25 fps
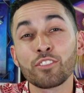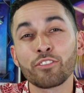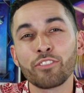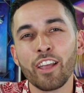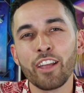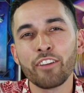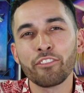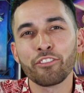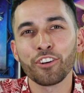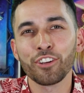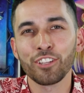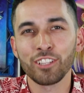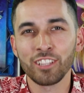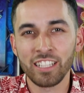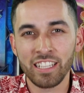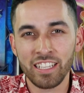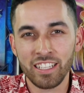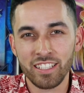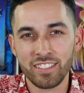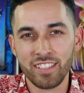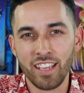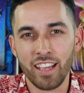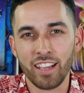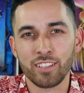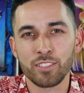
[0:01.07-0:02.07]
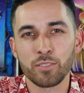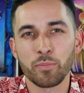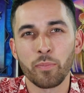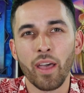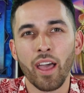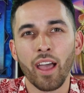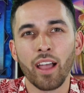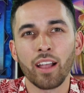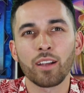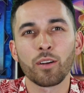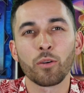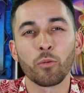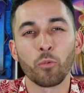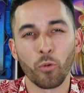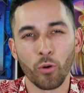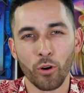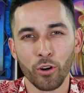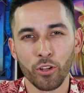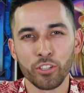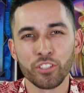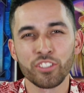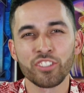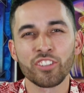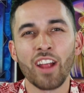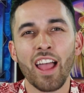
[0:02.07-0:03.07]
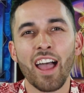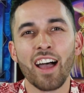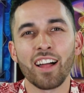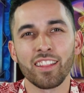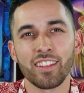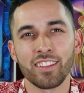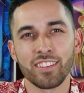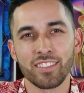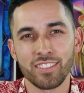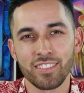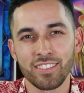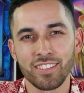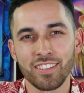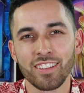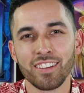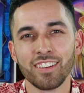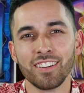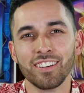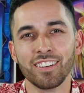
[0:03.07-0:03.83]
favorite Link deck's back, World Chalice.